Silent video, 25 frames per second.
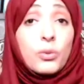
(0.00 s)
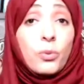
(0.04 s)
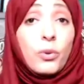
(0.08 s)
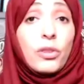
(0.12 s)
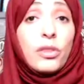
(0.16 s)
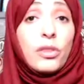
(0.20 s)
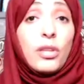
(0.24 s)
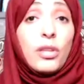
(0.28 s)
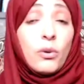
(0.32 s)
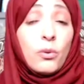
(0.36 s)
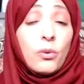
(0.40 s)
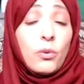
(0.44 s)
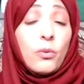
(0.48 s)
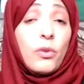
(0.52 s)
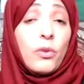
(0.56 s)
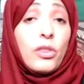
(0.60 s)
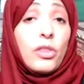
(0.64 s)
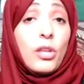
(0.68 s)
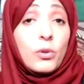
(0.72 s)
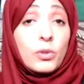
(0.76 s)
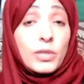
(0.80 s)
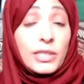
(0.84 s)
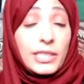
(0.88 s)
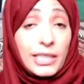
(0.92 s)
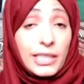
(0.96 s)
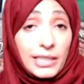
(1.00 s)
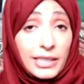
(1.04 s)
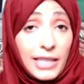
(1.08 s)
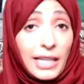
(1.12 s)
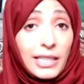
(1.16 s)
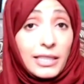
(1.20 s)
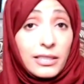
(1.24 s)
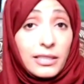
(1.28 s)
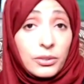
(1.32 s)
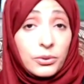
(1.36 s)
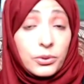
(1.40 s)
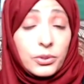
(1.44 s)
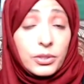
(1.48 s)
with those
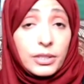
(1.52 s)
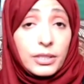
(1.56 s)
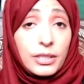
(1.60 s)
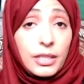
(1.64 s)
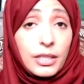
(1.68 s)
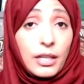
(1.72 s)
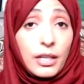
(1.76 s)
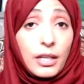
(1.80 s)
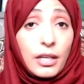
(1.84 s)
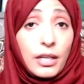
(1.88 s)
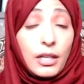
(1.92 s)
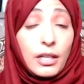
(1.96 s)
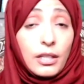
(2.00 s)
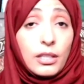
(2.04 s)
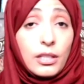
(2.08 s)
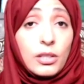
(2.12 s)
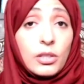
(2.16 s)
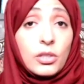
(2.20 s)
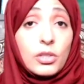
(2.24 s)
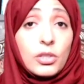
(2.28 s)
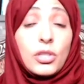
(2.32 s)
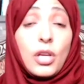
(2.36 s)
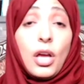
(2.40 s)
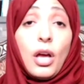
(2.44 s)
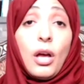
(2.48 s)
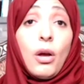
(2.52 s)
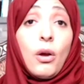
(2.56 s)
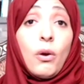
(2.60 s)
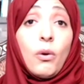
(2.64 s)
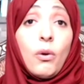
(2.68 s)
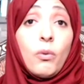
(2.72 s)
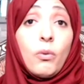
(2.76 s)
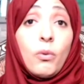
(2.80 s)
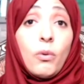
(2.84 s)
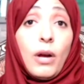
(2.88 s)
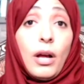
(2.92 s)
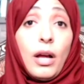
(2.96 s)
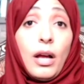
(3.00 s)
dictators.
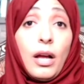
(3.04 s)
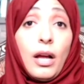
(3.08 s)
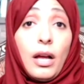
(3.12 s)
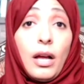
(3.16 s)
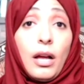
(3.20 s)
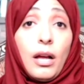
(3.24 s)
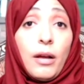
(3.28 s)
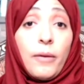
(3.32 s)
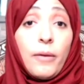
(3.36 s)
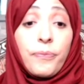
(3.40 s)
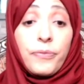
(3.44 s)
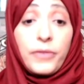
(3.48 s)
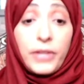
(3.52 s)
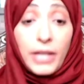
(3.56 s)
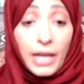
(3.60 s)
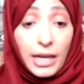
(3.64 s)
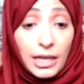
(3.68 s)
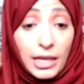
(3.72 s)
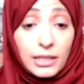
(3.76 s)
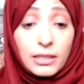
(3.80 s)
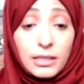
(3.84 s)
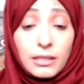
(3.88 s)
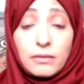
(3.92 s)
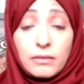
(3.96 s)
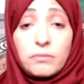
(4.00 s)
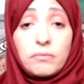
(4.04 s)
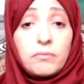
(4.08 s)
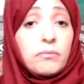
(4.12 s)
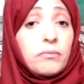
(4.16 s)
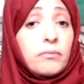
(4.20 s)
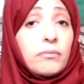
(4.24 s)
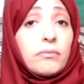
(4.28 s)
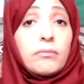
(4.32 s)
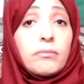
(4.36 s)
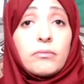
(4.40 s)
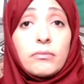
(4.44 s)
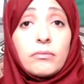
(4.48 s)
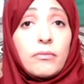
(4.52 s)
So yes,
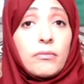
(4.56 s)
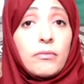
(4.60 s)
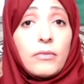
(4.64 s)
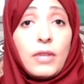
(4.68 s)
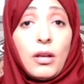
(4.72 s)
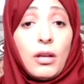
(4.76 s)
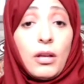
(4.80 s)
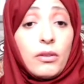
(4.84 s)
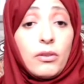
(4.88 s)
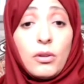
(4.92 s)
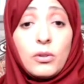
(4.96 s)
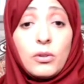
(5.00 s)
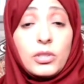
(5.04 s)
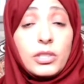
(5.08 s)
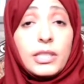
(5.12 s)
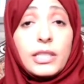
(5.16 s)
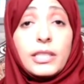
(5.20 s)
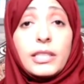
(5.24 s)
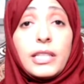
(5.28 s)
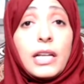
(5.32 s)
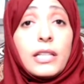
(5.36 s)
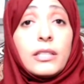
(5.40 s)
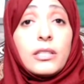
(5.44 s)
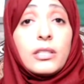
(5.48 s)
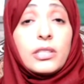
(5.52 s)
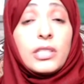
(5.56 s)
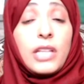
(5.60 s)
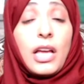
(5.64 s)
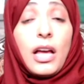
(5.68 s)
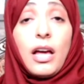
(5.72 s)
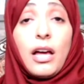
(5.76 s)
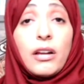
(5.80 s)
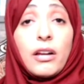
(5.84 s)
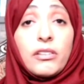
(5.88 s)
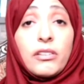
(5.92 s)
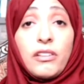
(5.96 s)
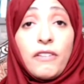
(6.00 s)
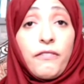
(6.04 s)
those dictators
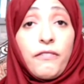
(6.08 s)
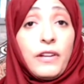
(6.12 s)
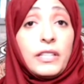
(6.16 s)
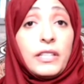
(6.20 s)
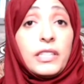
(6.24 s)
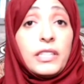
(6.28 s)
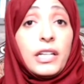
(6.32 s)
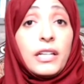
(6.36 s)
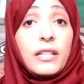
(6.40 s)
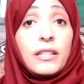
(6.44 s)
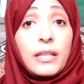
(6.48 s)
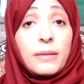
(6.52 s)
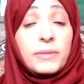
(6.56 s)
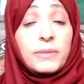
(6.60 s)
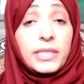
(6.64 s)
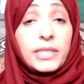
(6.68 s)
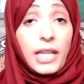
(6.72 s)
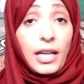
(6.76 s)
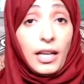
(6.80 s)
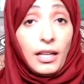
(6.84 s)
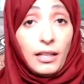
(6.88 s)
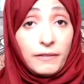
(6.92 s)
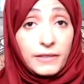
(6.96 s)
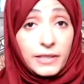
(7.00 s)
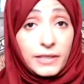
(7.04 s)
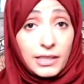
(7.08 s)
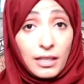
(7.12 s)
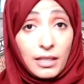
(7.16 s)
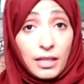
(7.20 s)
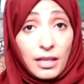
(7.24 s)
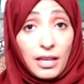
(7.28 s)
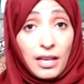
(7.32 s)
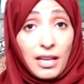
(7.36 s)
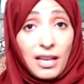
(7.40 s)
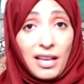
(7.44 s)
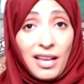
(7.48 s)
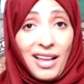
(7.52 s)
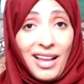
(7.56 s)
are defending themselves,
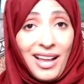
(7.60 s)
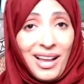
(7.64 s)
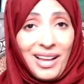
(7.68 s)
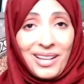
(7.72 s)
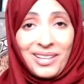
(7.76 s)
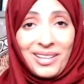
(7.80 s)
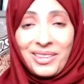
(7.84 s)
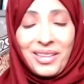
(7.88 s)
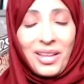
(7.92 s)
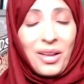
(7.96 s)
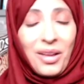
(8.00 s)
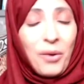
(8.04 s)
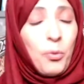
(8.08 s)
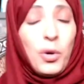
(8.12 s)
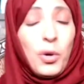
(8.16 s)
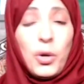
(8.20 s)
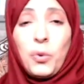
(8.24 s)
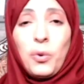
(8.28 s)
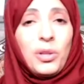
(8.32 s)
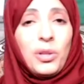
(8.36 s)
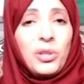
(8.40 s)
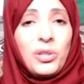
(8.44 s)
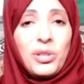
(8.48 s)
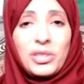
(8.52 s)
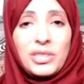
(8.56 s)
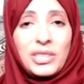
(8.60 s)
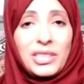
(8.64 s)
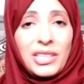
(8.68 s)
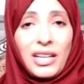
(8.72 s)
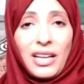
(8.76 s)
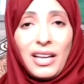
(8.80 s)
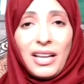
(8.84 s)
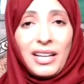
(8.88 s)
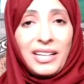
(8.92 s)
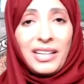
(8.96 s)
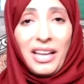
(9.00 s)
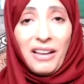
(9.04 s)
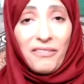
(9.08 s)
and we will not
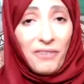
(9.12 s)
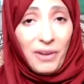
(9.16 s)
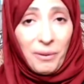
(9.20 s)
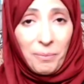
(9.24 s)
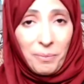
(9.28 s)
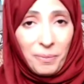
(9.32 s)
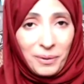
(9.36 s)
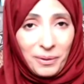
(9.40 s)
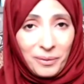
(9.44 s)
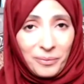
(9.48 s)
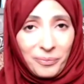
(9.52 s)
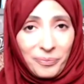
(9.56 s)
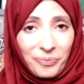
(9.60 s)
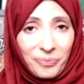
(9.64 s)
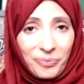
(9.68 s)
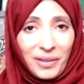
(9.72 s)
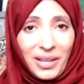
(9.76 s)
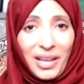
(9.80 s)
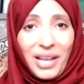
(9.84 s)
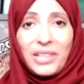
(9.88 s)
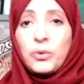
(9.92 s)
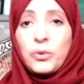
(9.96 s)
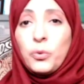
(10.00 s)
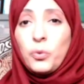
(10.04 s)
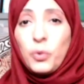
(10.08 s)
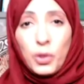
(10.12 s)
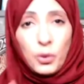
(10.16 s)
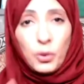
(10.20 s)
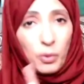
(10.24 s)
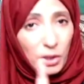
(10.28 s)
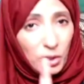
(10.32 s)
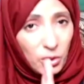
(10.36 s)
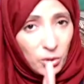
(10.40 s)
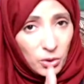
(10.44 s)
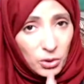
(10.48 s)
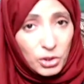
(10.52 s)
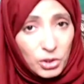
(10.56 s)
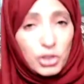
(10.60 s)
give up, and we
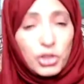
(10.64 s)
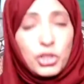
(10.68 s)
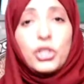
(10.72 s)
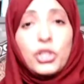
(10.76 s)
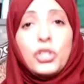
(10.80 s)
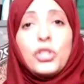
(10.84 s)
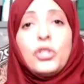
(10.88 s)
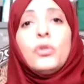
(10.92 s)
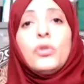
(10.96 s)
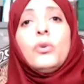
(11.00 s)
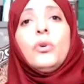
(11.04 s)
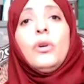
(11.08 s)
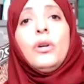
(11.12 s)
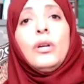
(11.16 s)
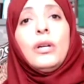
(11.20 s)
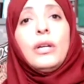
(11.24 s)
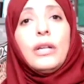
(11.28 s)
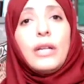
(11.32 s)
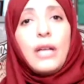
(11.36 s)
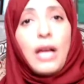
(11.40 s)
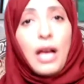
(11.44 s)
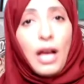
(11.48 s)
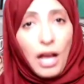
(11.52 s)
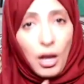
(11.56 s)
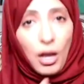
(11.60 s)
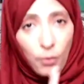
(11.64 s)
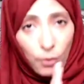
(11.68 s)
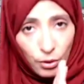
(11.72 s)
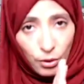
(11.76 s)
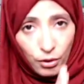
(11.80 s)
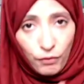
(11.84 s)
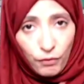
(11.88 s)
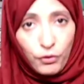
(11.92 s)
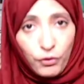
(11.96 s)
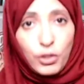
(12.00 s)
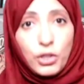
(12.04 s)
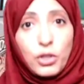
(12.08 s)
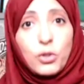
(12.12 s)
will continue our
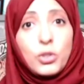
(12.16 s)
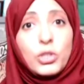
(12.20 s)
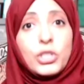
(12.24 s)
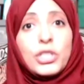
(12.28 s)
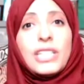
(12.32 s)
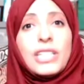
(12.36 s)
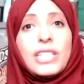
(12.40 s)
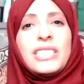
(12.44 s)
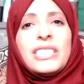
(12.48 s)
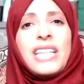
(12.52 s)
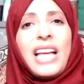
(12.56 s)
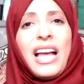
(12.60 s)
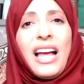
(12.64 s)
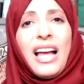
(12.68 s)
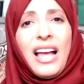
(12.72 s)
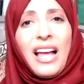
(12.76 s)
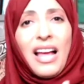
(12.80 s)
revolutions.